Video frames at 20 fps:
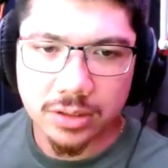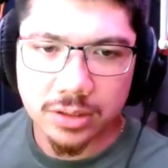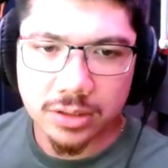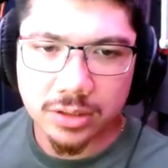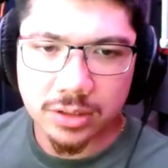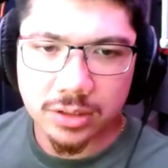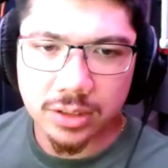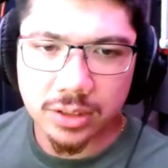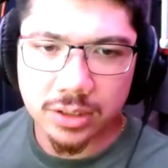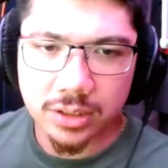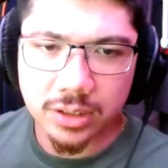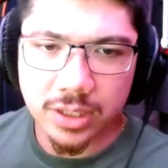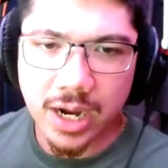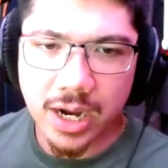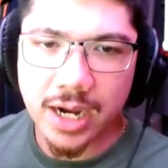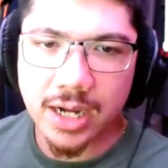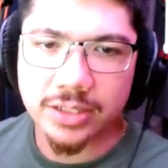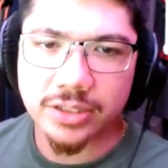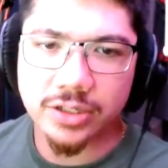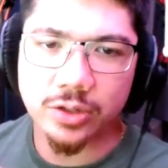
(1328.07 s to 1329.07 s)
See,
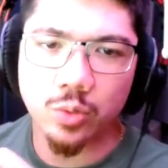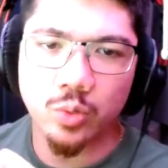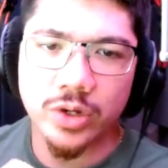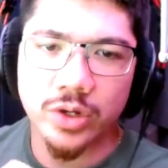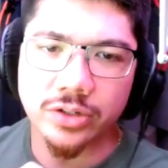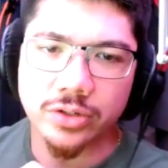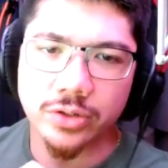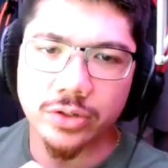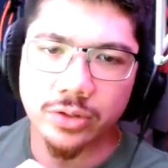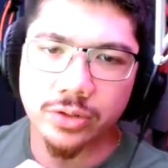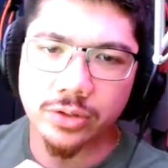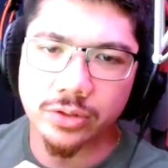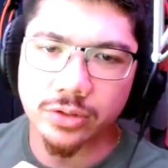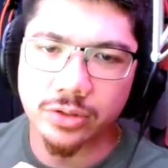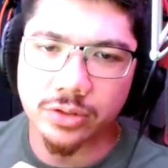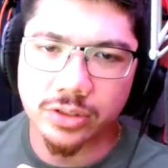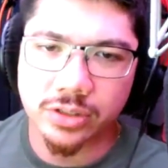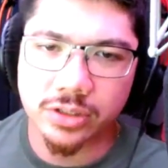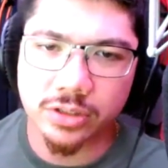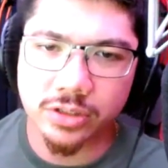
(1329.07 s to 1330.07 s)
Isaac
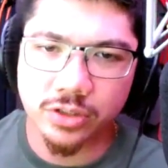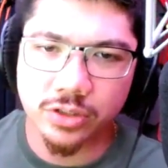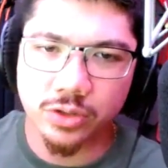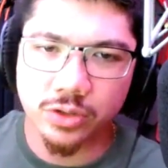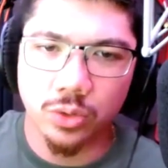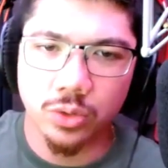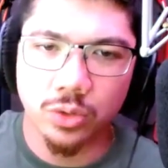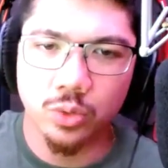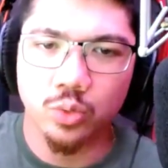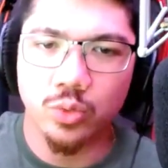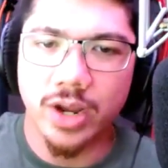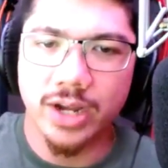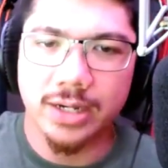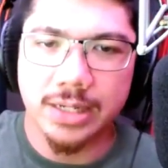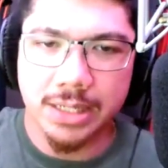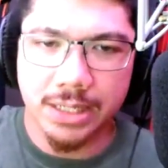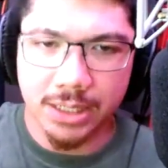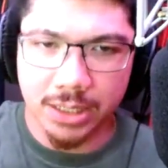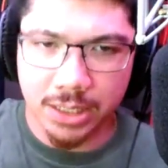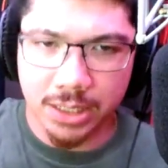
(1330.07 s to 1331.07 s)
Winter's Soul
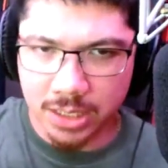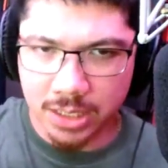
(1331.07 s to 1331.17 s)
Reckoning.